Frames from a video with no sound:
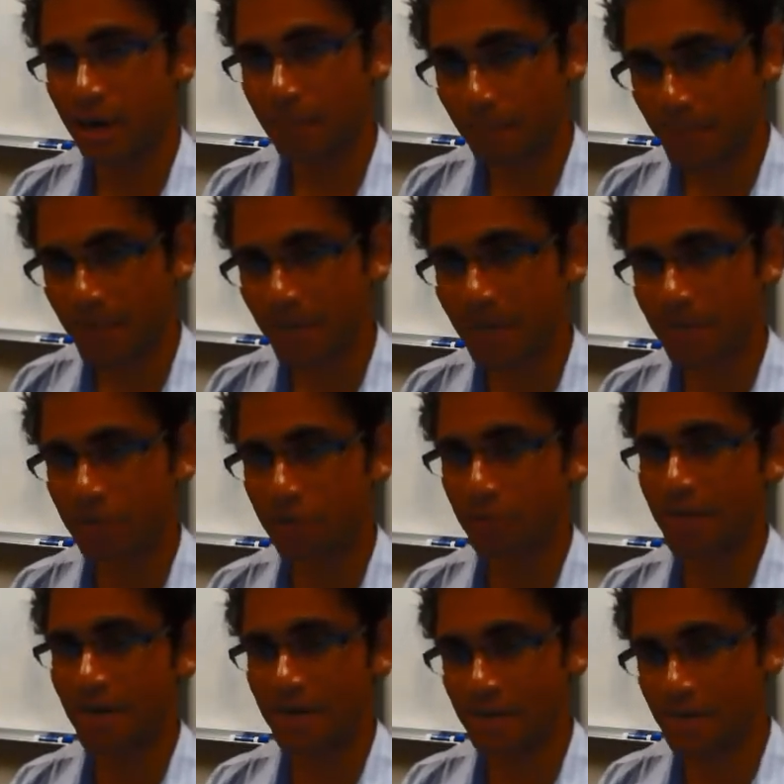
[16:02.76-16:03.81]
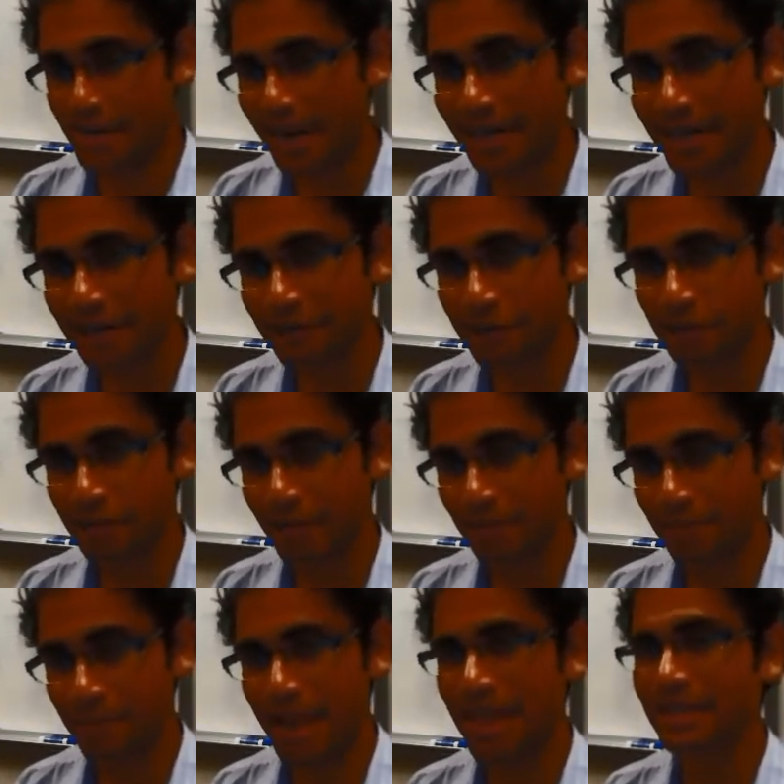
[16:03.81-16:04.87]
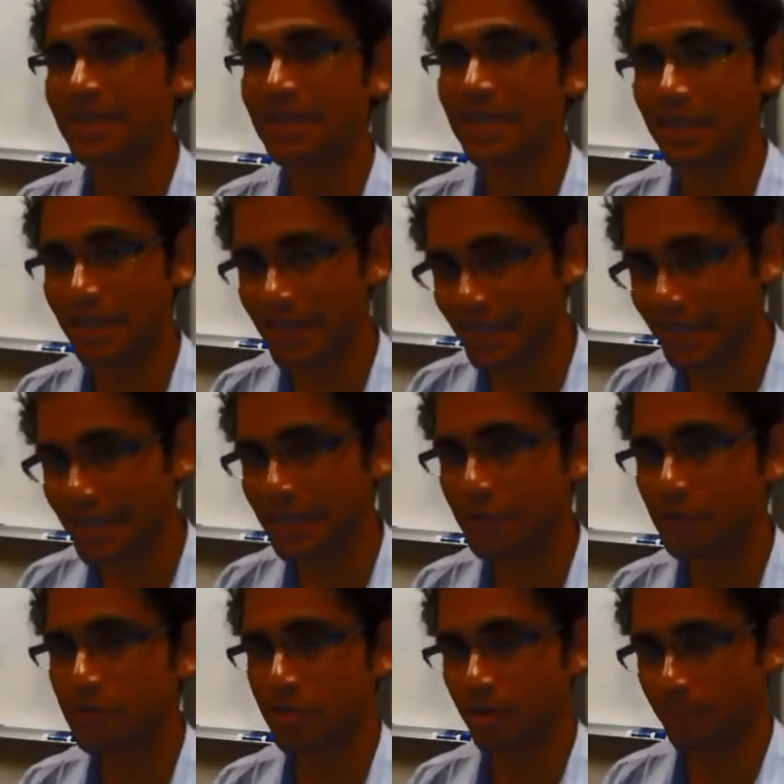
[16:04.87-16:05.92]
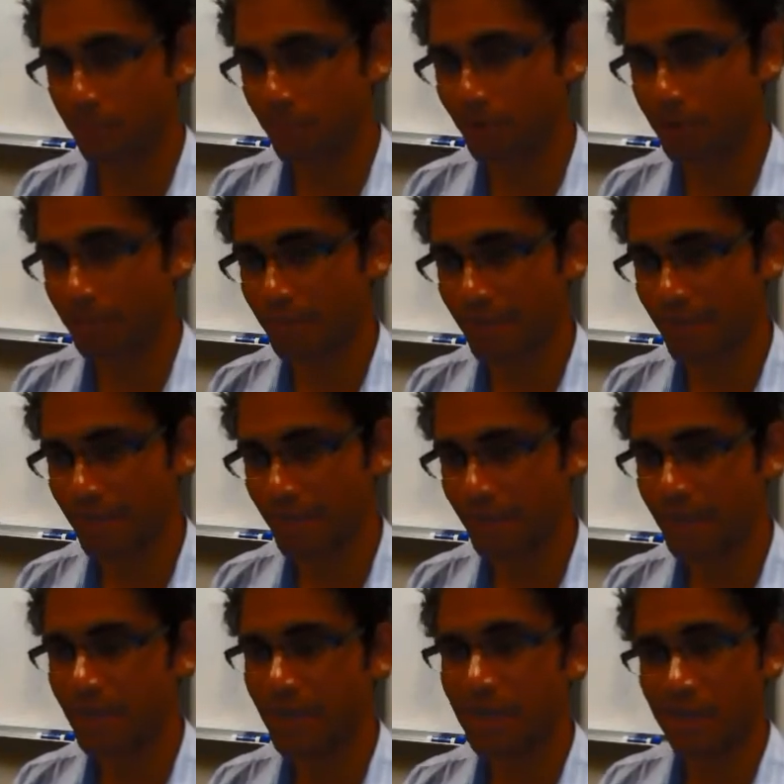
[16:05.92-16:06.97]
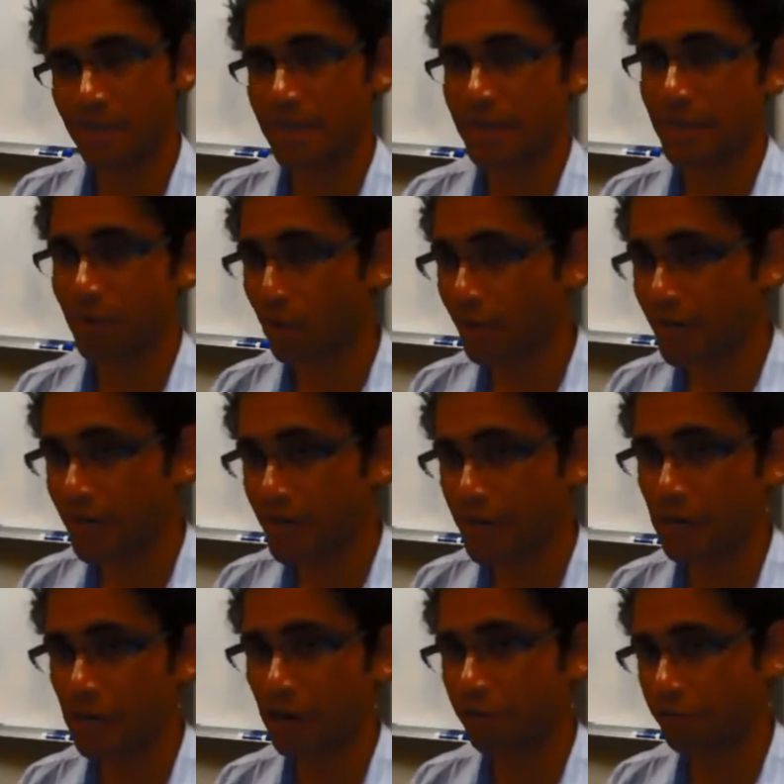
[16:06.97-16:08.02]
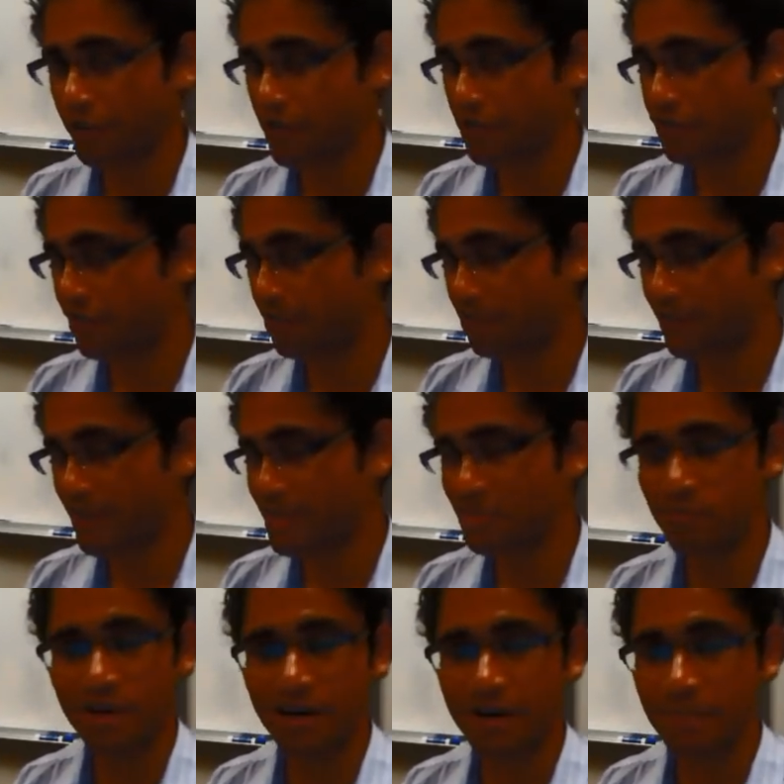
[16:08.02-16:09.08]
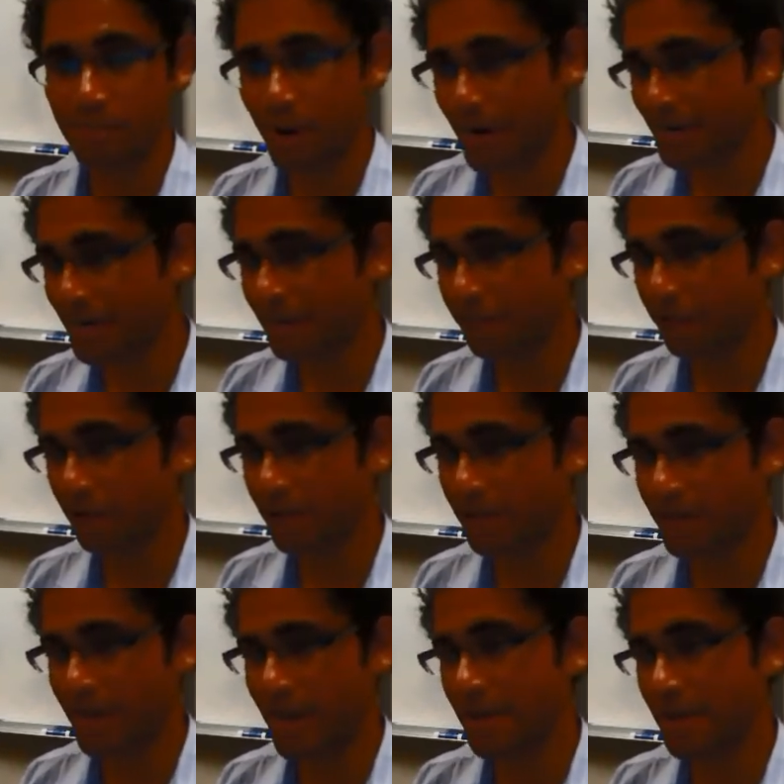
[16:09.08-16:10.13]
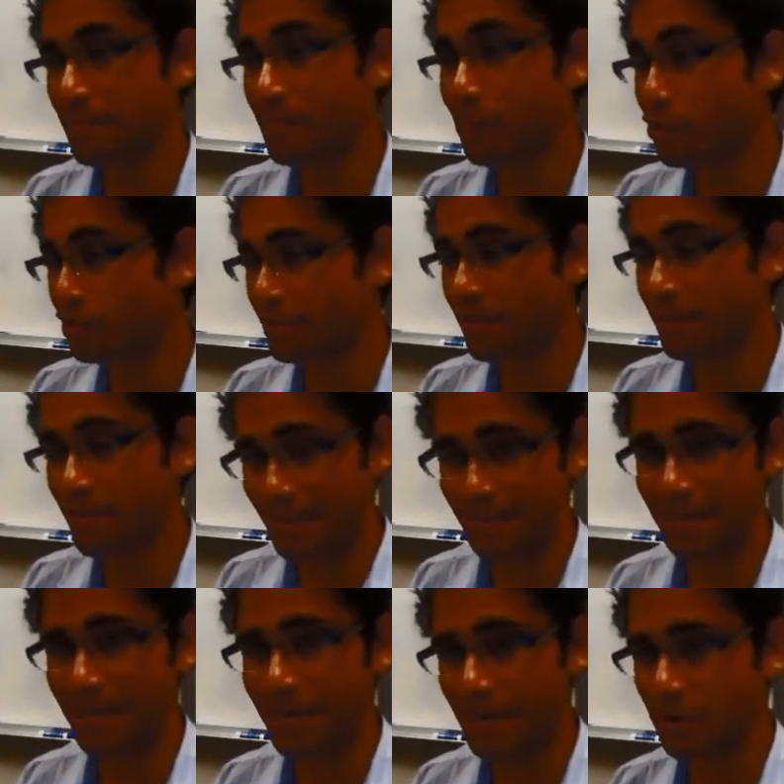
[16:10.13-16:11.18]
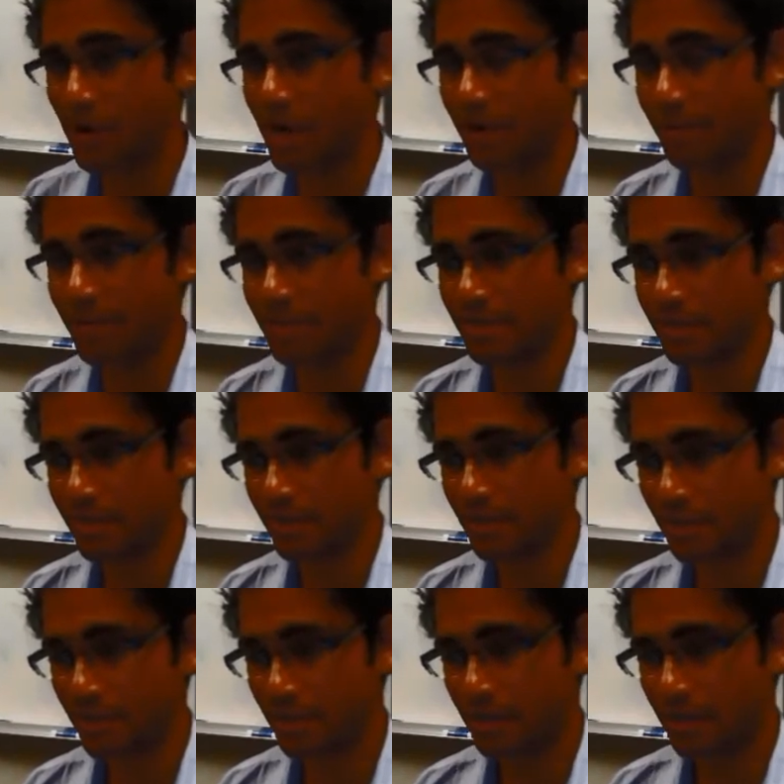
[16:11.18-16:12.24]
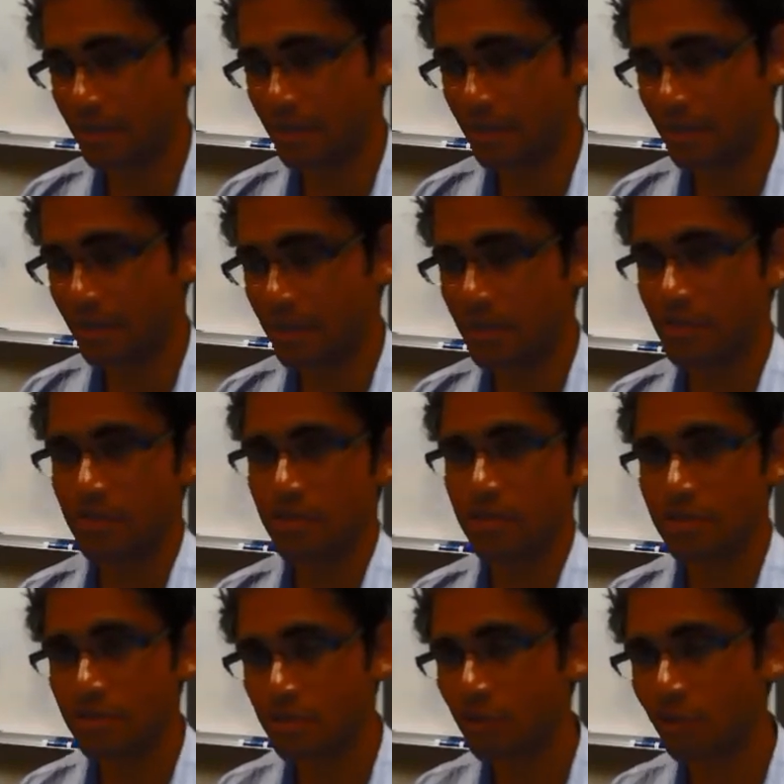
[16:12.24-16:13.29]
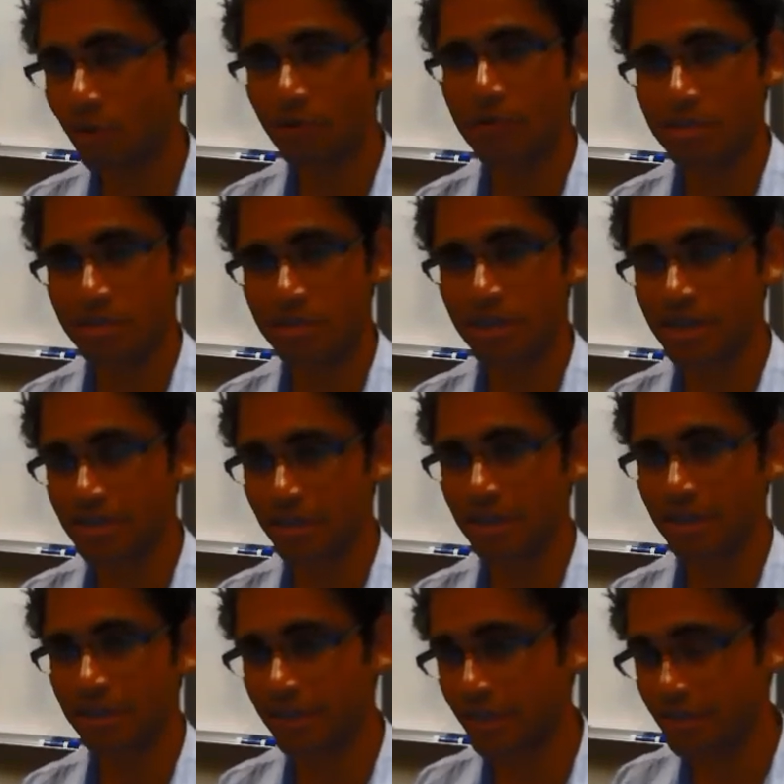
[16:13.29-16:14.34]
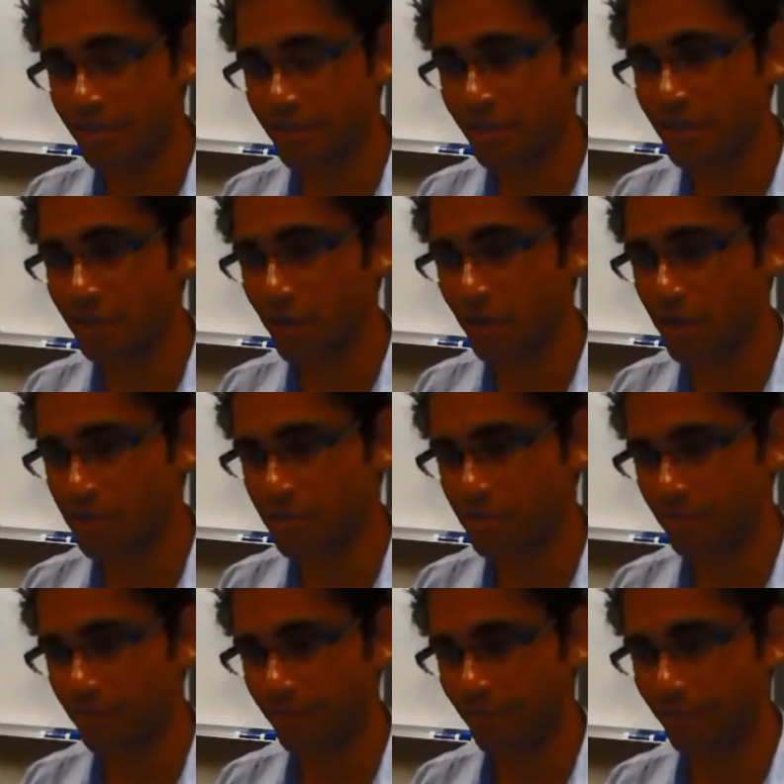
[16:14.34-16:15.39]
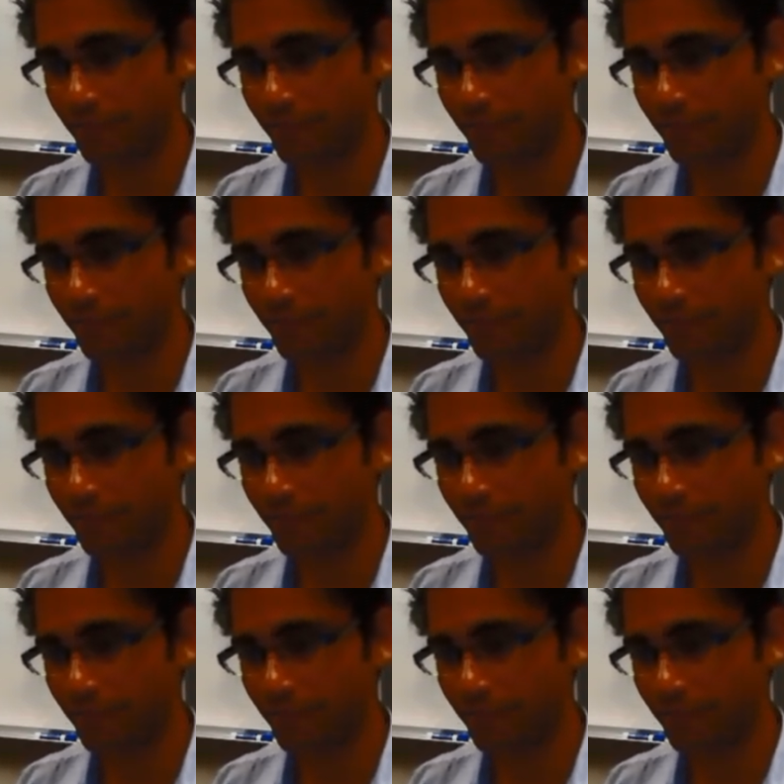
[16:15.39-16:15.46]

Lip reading: appeared to be attractive to them and they agreed to support me. The quality of their shipments were multifold and more than met the requirements. So, what was the result? The result was,